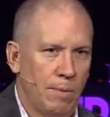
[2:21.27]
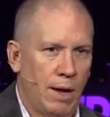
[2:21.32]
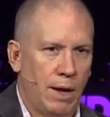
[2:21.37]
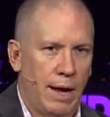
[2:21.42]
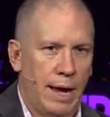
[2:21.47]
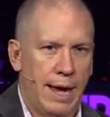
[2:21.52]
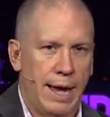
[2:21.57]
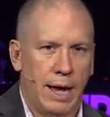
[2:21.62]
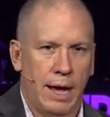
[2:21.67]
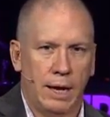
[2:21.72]

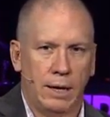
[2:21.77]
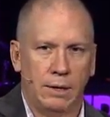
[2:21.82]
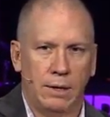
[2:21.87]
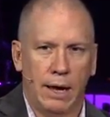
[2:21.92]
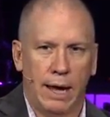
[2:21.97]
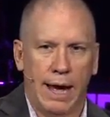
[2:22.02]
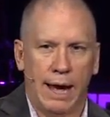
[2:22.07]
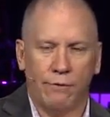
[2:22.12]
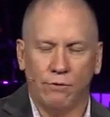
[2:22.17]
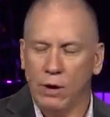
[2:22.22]
And
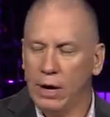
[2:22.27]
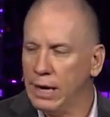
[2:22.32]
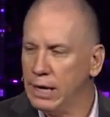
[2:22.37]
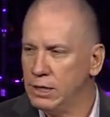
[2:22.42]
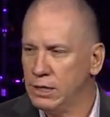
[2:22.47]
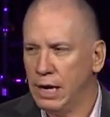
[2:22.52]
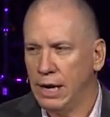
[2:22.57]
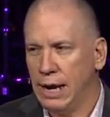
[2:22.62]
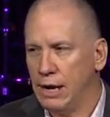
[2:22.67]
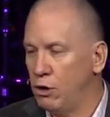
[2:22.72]
after I
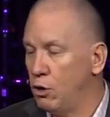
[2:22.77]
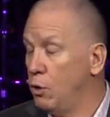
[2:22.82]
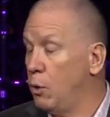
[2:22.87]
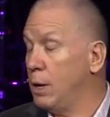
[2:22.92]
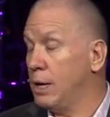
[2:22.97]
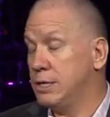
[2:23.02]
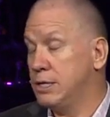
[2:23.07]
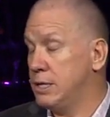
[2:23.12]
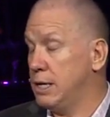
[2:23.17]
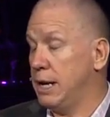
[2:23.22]
got done, I don't know
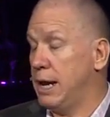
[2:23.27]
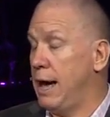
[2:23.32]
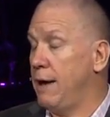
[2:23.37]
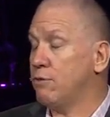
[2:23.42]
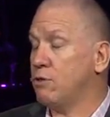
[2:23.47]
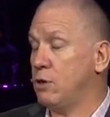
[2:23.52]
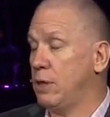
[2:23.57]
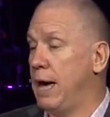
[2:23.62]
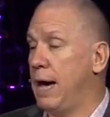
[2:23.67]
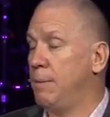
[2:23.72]
what I said
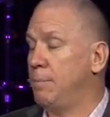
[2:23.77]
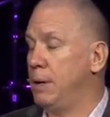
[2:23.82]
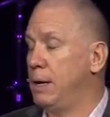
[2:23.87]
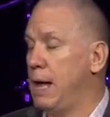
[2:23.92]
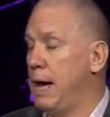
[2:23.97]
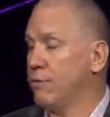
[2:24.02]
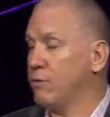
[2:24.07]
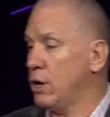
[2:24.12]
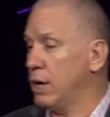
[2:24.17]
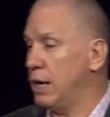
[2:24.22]
after that, but
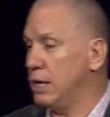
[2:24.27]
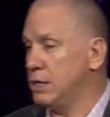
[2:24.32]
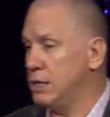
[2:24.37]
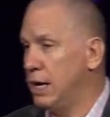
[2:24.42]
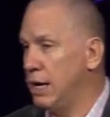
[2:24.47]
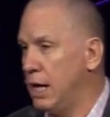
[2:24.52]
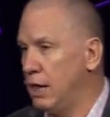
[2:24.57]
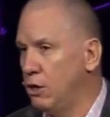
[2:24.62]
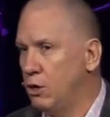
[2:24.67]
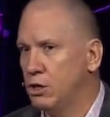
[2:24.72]
after I got
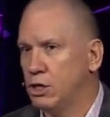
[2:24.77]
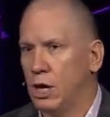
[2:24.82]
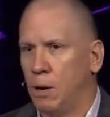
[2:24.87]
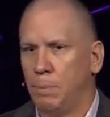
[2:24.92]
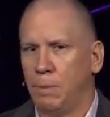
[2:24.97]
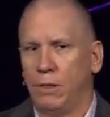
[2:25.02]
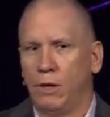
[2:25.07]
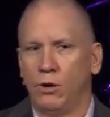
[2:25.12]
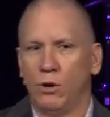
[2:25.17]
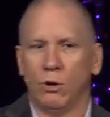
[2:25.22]
done, I looked
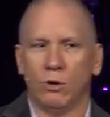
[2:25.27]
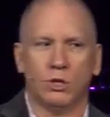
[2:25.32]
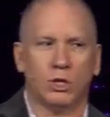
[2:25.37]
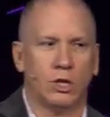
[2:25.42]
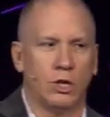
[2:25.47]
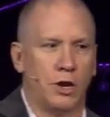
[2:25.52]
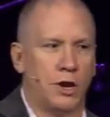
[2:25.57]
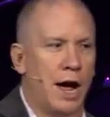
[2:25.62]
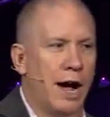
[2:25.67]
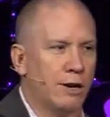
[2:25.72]
up and the nurses
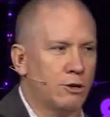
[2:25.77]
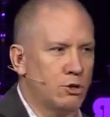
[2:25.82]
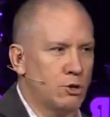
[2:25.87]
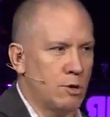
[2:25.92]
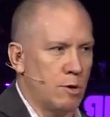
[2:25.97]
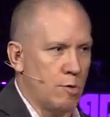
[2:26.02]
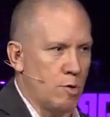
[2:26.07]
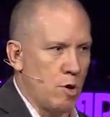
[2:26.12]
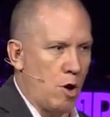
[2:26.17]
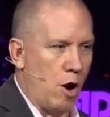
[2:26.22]
and the doctors
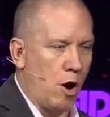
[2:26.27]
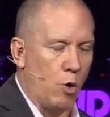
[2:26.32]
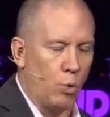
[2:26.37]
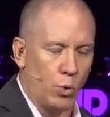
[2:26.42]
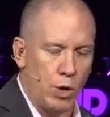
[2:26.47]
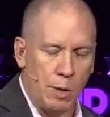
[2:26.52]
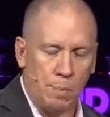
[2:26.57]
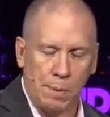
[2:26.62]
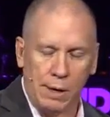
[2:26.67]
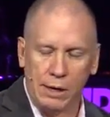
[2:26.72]
there were all
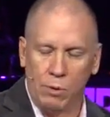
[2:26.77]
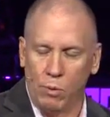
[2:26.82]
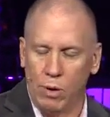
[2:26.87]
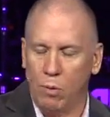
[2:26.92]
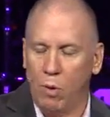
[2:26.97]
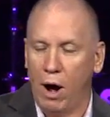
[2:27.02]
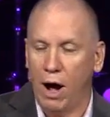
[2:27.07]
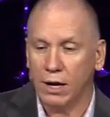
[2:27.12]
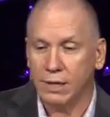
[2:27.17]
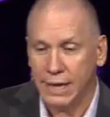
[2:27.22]
weeping, and we
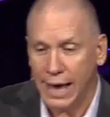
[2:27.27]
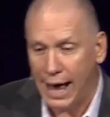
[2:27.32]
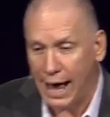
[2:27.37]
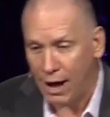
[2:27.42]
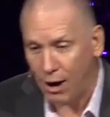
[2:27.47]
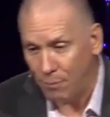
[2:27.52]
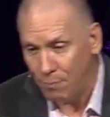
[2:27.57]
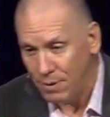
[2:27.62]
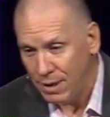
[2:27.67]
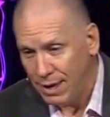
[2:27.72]
walked
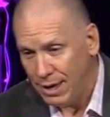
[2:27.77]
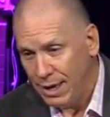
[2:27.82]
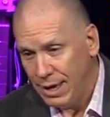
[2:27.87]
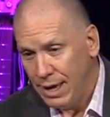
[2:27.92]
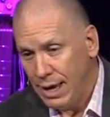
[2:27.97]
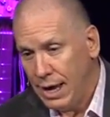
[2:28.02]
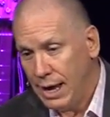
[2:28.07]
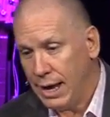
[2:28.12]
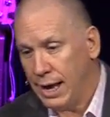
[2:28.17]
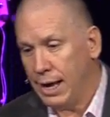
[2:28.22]
out.
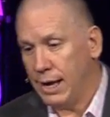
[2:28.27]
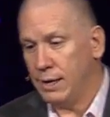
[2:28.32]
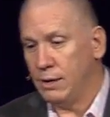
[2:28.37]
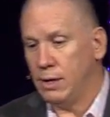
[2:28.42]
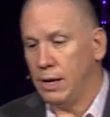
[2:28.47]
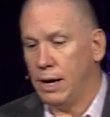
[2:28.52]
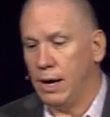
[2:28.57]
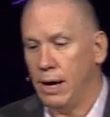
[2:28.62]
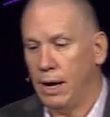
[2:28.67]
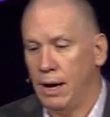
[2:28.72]

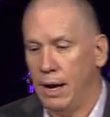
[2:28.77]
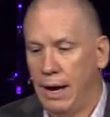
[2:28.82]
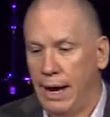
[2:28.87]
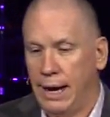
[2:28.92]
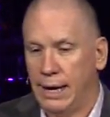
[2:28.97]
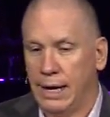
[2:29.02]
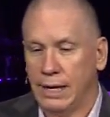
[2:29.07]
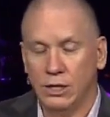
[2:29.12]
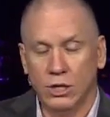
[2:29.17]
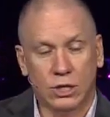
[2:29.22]
And, uh,
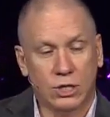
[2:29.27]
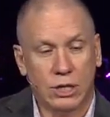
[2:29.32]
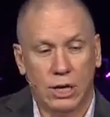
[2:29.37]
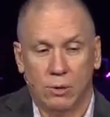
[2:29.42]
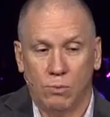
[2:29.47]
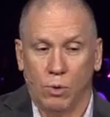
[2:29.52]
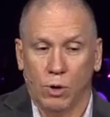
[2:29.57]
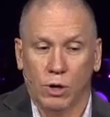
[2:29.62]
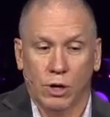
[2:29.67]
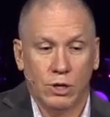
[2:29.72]
and I just said,
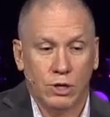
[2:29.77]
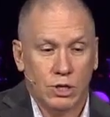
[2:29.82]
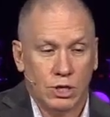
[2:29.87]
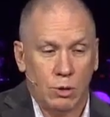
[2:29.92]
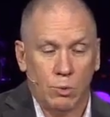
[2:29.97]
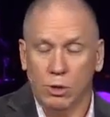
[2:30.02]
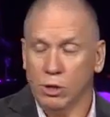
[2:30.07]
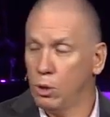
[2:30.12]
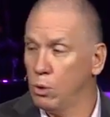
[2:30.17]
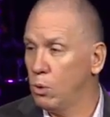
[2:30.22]
We're going to see
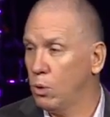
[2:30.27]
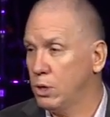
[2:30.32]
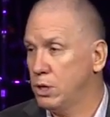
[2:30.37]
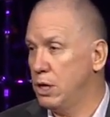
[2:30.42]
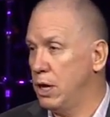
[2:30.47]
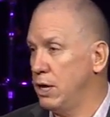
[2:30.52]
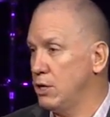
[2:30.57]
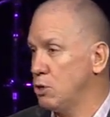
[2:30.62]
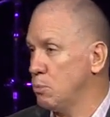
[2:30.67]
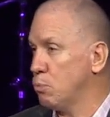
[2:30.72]
what the Lord
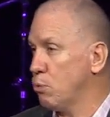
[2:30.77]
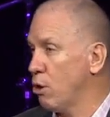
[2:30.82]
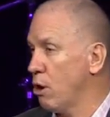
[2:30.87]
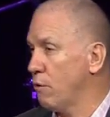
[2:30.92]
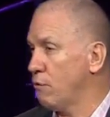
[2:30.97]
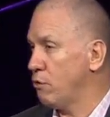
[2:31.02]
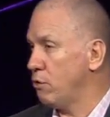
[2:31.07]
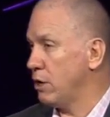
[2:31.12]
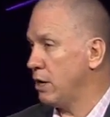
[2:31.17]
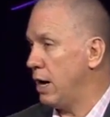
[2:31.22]
does. And
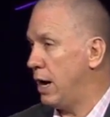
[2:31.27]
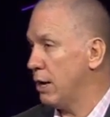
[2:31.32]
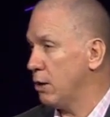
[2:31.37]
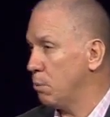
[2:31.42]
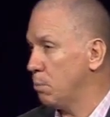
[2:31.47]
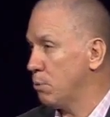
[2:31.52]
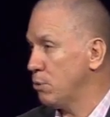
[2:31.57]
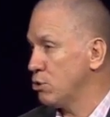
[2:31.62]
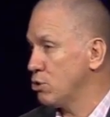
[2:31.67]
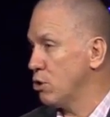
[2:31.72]
prayerfully, God
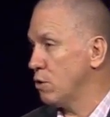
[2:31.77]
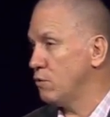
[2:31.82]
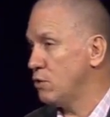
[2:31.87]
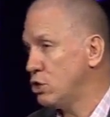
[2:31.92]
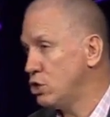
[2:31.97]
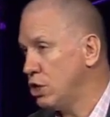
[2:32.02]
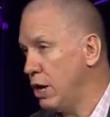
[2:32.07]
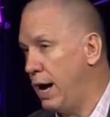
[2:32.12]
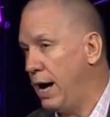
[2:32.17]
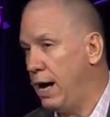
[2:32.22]
will preserve the
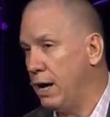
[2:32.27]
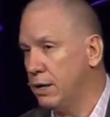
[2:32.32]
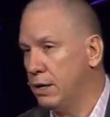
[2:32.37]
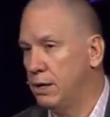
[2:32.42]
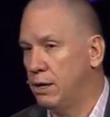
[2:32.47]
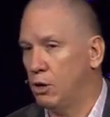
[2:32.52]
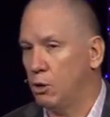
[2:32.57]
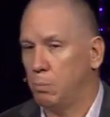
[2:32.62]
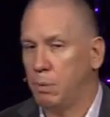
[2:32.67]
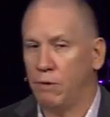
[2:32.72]
child
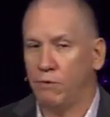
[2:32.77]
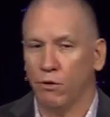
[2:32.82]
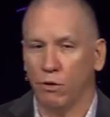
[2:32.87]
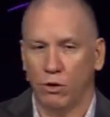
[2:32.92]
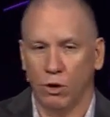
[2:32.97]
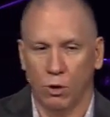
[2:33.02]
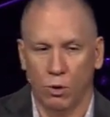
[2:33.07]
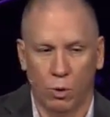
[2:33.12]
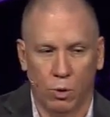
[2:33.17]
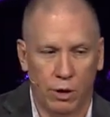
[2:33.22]
and it'll be for
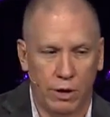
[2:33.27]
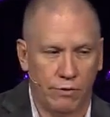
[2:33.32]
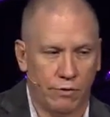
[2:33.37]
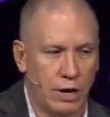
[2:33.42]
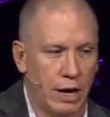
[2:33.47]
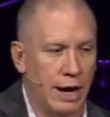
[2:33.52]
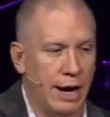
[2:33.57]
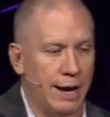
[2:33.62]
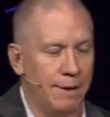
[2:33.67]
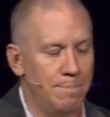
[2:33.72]
the glory of
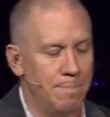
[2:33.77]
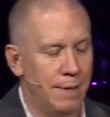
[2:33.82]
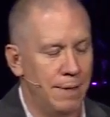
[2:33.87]
God.